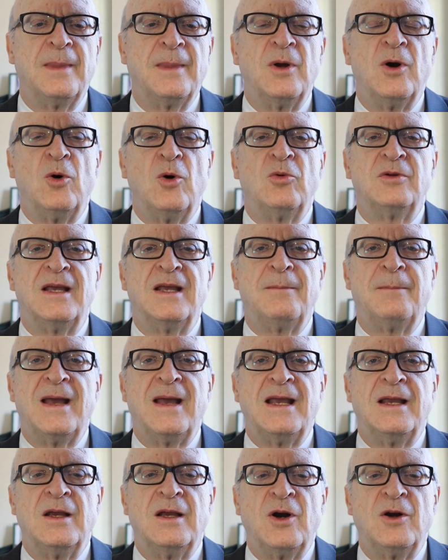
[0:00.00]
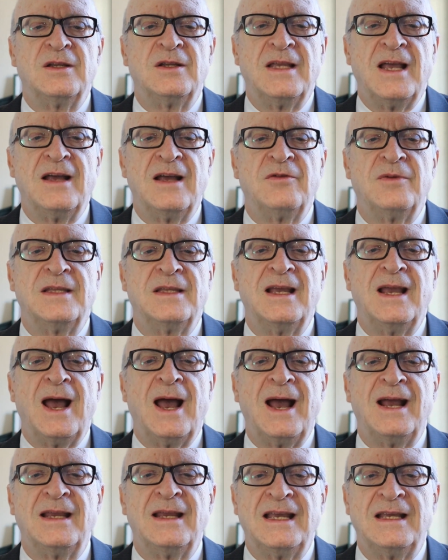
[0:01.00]
Only make contact with the
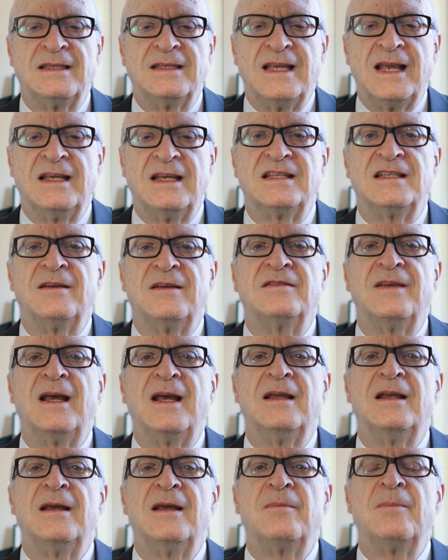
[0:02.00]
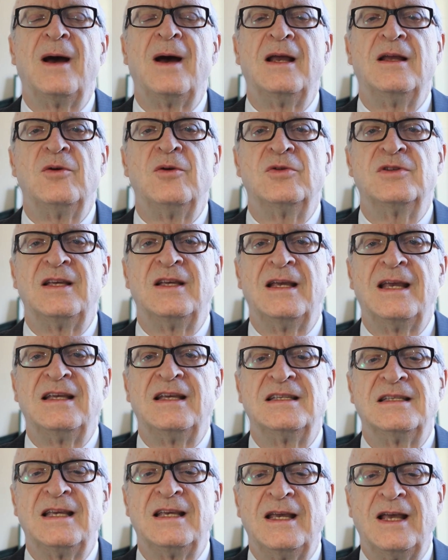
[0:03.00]
eyelid that is affected by using
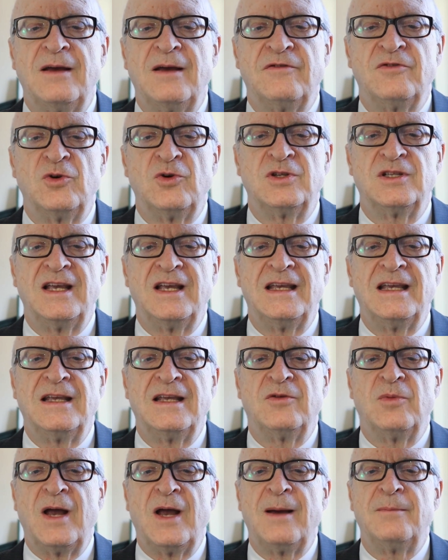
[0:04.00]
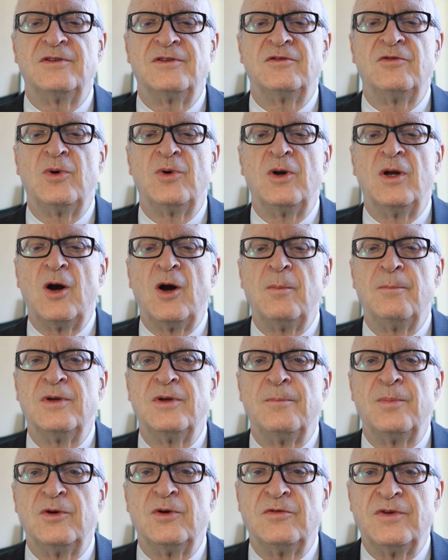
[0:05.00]
Estila Forte heat wipes for
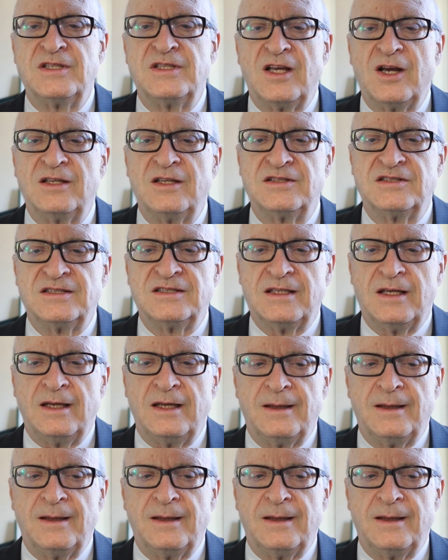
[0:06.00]
optimal results.